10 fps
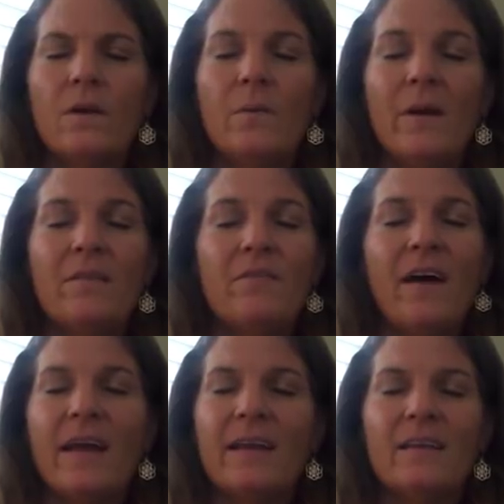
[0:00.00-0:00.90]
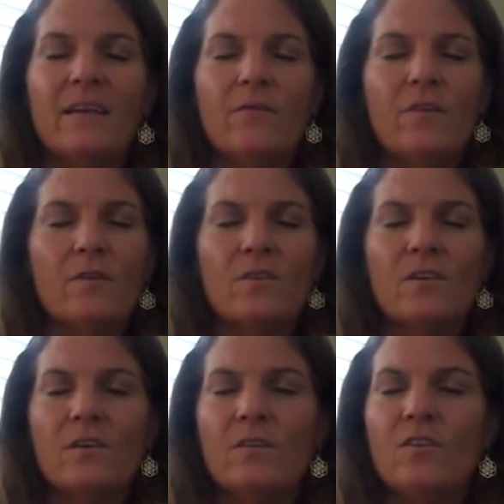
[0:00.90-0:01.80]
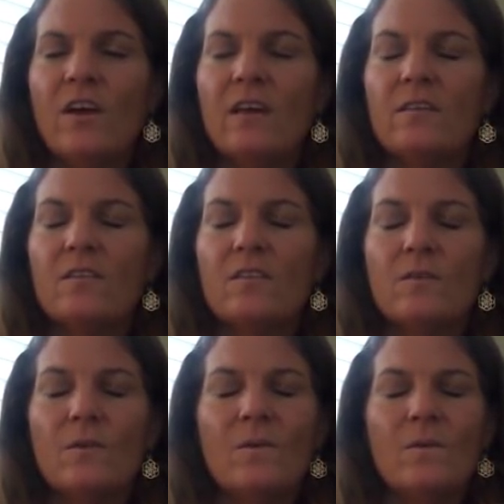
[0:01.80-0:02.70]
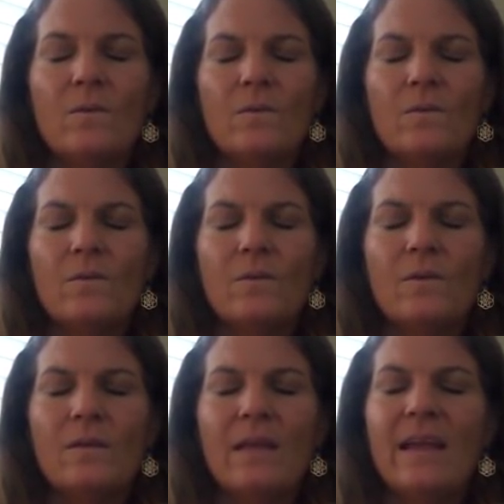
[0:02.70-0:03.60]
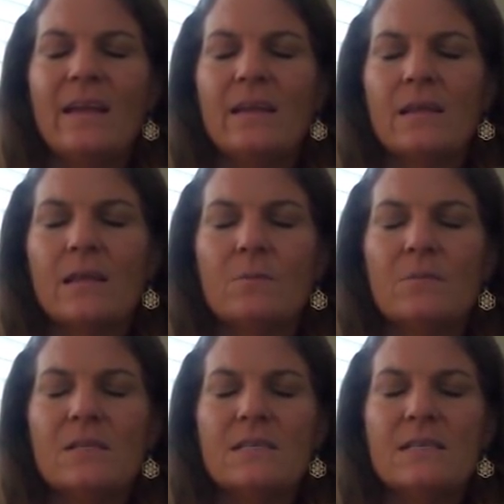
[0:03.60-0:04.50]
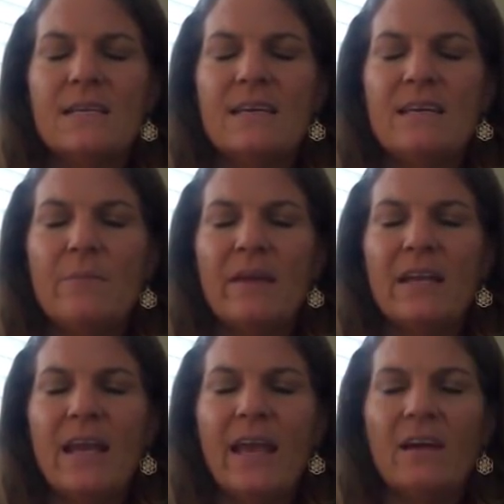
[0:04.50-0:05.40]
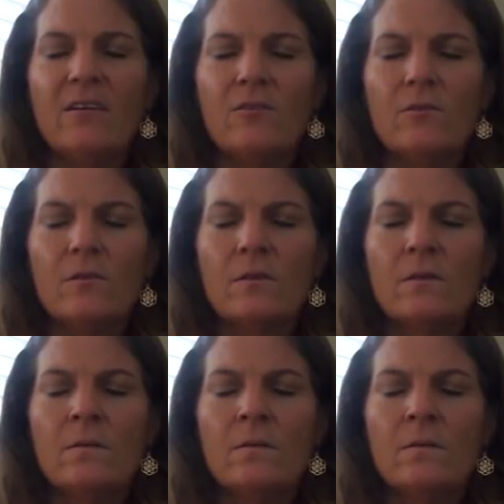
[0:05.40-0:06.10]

You might find it feels good just to let in some deep inhales